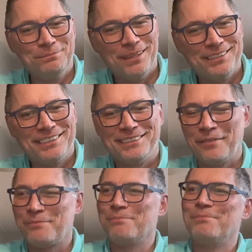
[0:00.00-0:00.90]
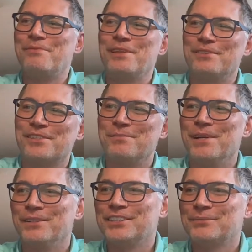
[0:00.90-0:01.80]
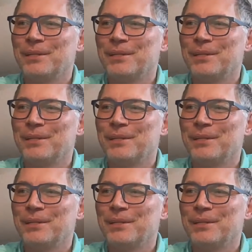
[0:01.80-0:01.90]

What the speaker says: some notes.